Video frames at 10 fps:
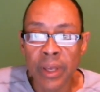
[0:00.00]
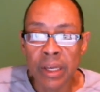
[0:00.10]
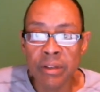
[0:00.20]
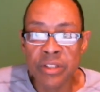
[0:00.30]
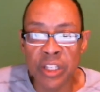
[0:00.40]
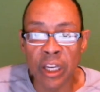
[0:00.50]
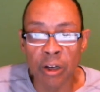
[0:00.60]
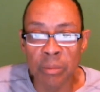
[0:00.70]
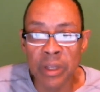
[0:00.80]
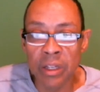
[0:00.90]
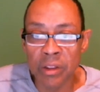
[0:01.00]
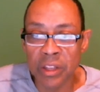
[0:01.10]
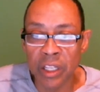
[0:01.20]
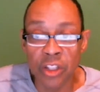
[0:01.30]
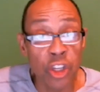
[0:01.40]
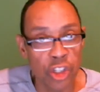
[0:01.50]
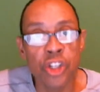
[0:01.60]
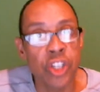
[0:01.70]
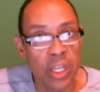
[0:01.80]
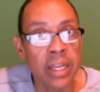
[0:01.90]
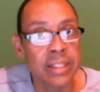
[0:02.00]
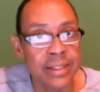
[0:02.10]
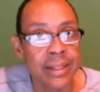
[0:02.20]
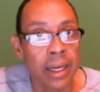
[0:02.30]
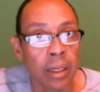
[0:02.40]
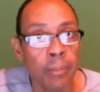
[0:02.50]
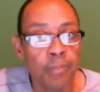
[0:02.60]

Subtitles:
who scared me into thinking that you just can't sell them.